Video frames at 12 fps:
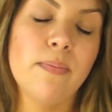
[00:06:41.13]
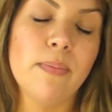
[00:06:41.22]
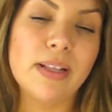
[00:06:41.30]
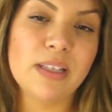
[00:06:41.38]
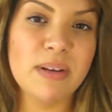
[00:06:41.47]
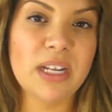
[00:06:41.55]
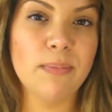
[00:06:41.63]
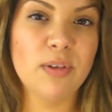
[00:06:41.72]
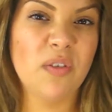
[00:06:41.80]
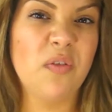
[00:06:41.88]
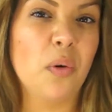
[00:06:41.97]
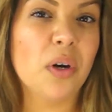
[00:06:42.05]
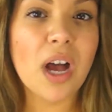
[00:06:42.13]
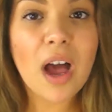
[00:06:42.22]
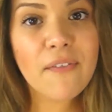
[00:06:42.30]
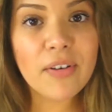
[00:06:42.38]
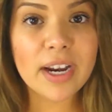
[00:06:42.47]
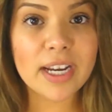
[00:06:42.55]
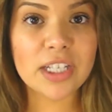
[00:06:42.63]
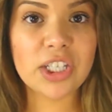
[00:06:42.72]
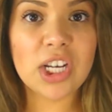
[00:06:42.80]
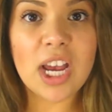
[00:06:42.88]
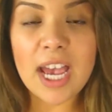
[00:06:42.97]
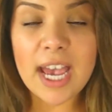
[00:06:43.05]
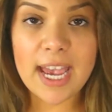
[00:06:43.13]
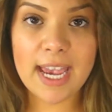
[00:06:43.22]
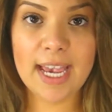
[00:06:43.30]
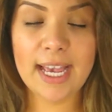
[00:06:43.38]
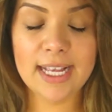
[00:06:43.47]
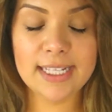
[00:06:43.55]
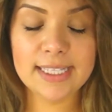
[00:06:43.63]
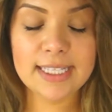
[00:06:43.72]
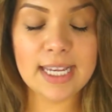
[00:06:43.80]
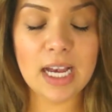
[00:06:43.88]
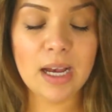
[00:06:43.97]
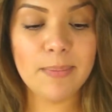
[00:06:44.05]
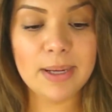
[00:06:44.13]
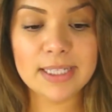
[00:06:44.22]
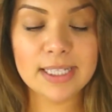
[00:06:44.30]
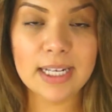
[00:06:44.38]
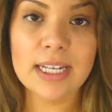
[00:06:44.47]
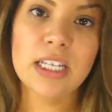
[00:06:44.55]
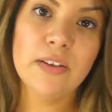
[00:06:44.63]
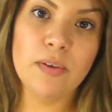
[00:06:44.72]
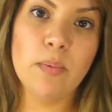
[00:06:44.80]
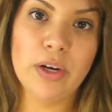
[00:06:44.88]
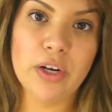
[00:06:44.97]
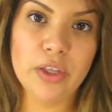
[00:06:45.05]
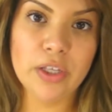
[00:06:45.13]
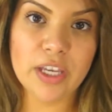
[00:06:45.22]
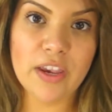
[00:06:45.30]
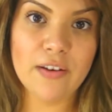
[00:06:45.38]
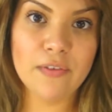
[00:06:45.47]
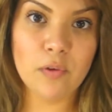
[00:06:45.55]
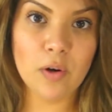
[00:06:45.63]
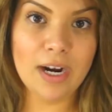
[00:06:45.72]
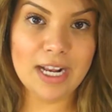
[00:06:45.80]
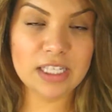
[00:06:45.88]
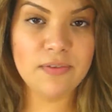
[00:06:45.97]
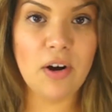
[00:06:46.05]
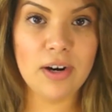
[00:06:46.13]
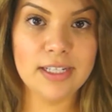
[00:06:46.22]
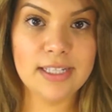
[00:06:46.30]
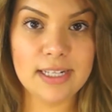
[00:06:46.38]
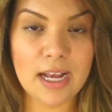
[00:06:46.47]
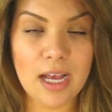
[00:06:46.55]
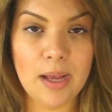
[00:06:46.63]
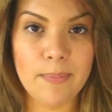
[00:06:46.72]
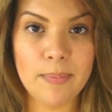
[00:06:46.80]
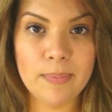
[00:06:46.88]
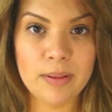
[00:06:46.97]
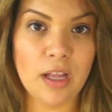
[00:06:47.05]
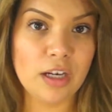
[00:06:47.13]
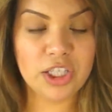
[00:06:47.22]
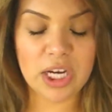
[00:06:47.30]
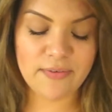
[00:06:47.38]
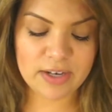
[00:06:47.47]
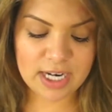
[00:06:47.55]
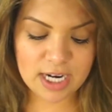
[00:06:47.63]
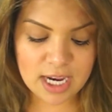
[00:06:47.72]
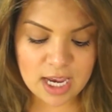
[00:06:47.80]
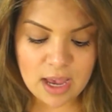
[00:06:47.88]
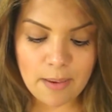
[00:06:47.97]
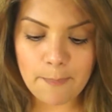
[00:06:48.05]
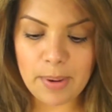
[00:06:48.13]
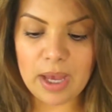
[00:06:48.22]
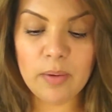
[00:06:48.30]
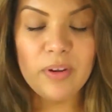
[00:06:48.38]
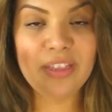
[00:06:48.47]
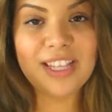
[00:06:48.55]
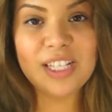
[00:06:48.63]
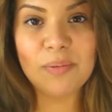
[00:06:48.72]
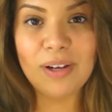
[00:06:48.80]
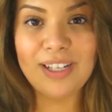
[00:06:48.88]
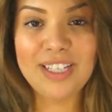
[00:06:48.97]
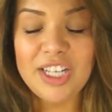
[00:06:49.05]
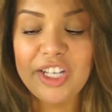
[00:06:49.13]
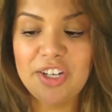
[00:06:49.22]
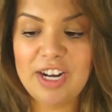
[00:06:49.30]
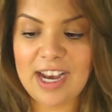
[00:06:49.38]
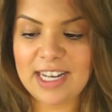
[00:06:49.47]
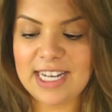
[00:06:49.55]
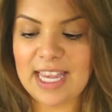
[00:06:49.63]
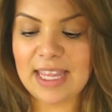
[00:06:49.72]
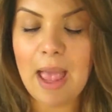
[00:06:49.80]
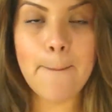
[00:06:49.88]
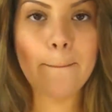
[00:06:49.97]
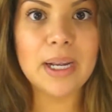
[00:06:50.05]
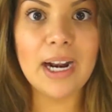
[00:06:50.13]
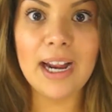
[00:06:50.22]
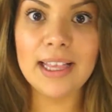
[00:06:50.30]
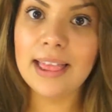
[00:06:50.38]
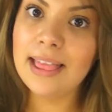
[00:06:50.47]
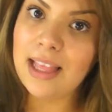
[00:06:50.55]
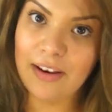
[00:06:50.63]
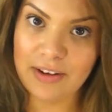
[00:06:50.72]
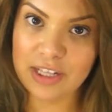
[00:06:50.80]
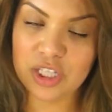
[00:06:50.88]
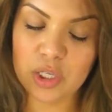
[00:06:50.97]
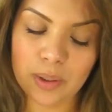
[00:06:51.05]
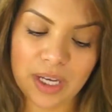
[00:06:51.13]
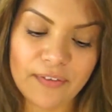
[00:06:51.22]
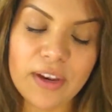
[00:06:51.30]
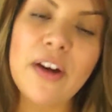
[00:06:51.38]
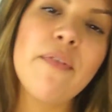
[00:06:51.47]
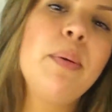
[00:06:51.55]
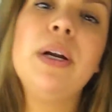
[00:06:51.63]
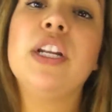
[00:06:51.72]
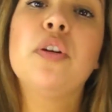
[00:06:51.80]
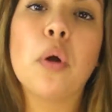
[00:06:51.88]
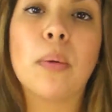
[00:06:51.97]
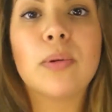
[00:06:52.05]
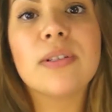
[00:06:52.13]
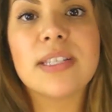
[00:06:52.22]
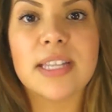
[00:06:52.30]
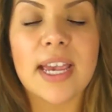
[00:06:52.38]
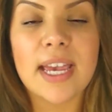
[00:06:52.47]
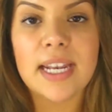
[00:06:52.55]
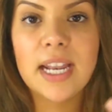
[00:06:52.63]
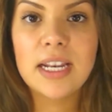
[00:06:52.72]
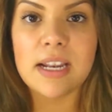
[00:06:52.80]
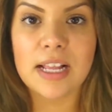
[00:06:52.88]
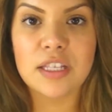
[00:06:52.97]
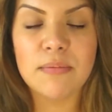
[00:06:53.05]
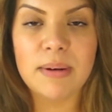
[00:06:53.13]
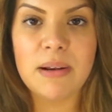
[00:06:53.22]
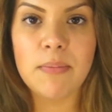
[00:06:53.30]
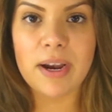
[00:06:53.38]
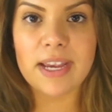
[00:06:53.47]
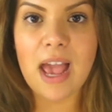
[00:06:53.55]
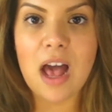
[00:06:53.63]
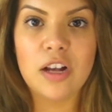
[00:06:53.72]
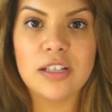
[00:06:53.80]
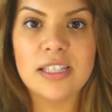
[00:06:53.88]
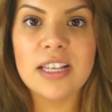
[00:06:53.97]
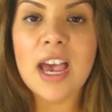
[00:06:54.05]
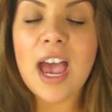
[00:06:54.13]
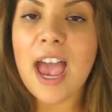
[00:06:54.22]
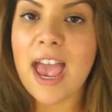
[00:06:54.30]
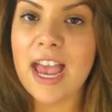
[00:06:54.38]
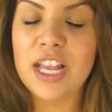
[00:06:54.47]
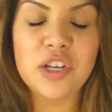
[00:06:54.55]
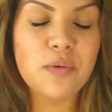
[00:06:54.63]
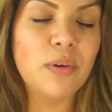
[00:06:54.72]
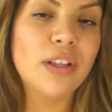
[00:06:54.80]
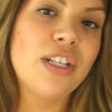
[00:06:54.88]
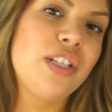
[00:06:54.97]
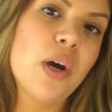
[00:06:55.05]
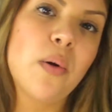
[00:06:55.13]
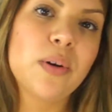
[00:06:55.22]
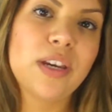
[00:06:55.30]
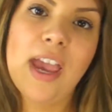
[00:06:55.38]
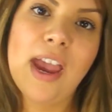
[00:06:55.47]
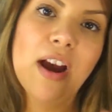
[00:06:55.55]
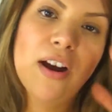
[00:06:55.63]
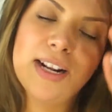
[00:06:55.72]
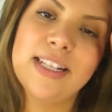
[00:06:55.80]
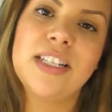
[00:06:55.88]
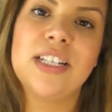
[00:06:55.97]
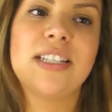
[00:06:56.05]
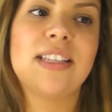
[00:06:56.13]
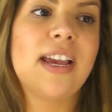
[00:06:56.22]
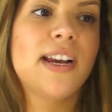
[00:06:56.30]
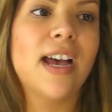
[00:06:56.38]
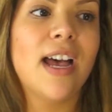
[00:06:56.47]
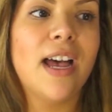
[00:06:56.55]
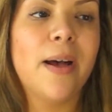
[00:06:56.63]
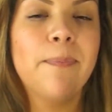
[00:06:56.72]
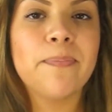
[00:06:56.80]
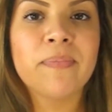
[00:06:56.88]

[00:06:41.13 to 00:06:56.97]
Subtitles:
It's medium to full coverage, and it's gonna give you what you're looking for as far as longevity. But with this one, you're not gonna get that, but I love it. So if you have pretty normal skin, not too many breakouts, and you really don't care, it's just like a